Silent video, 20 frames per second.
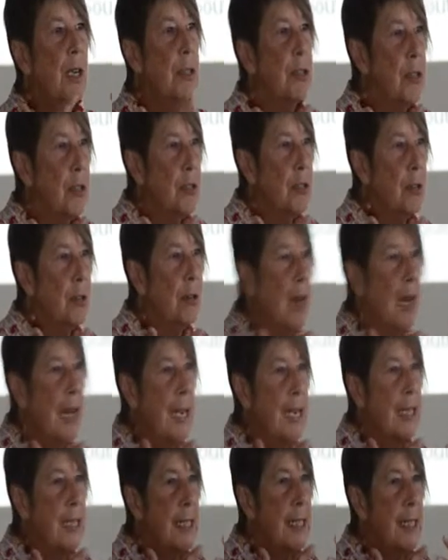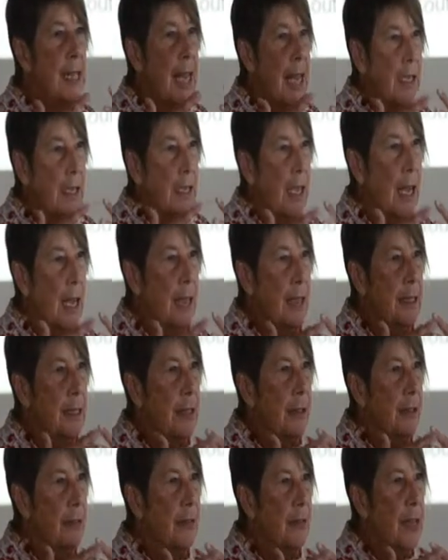constraint, that kind
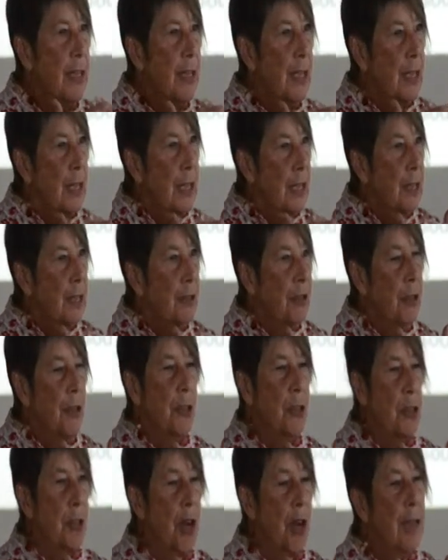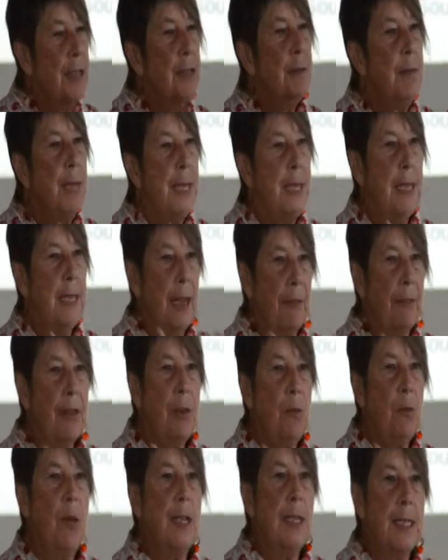of, you're trying to meet
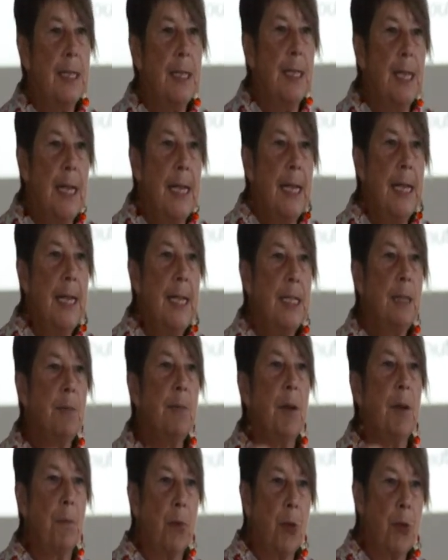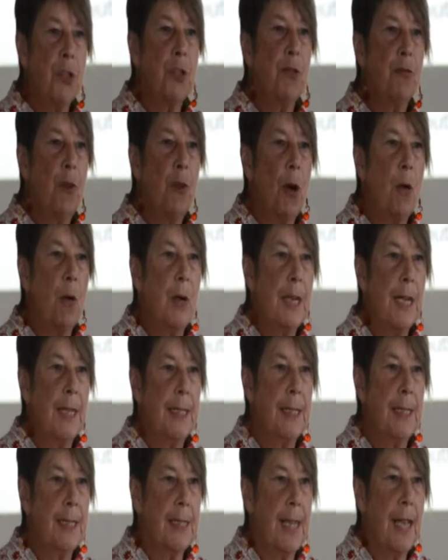everyone's needs, but push forward
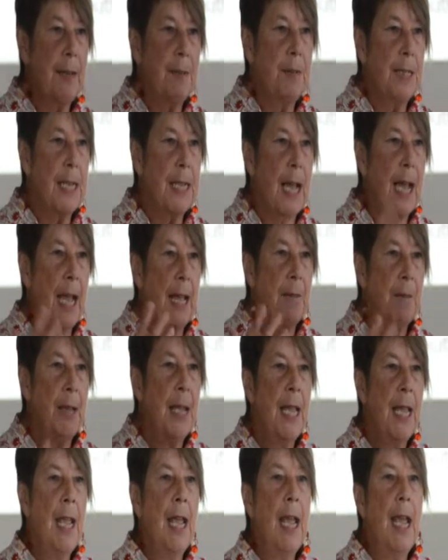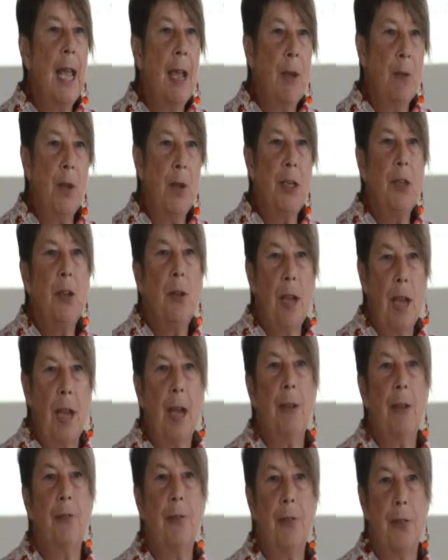at the same time. And when you
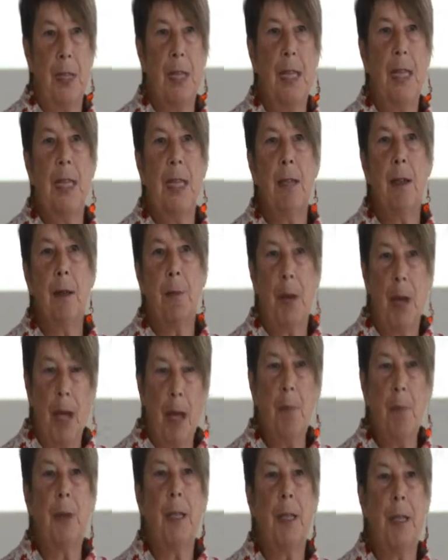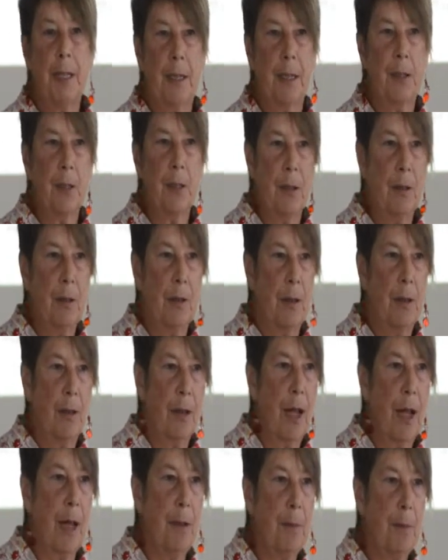have the public
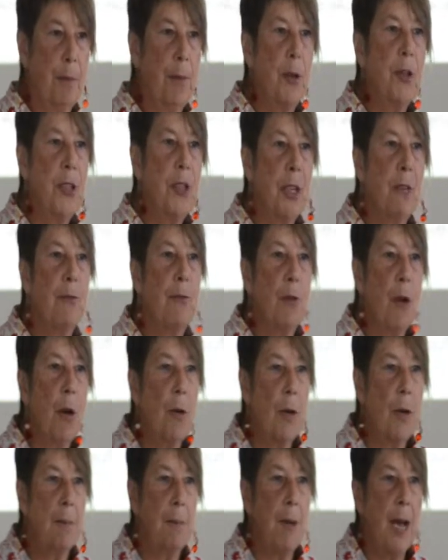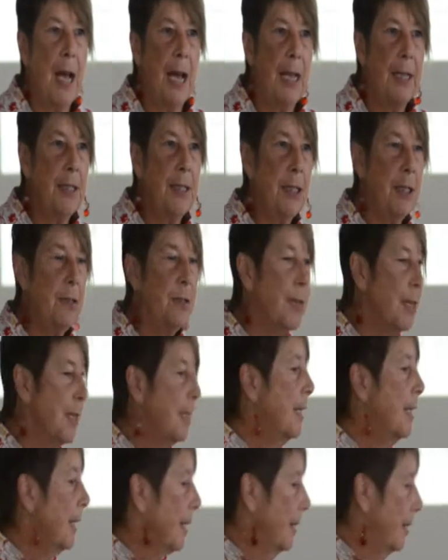pushing forward behind you,
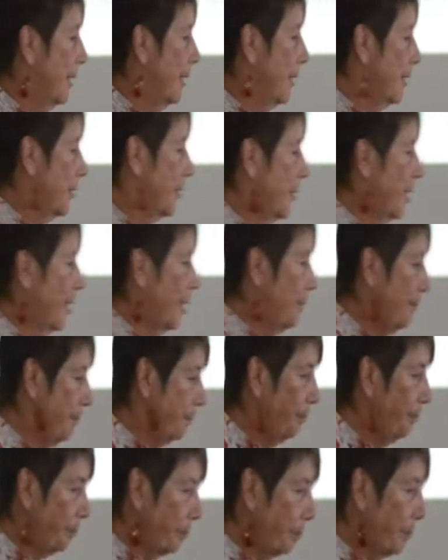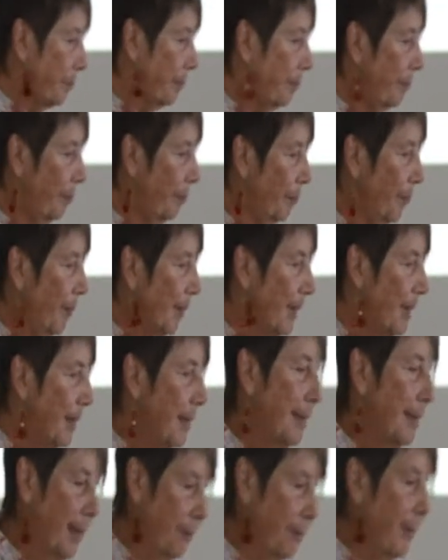there's
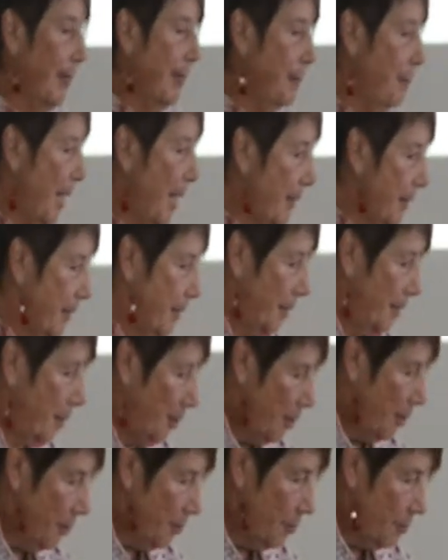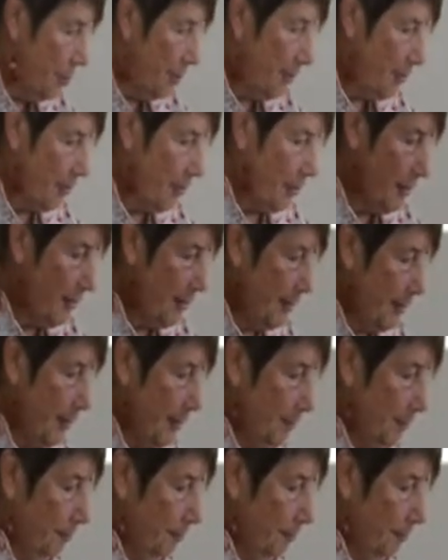that really makes a huge difference.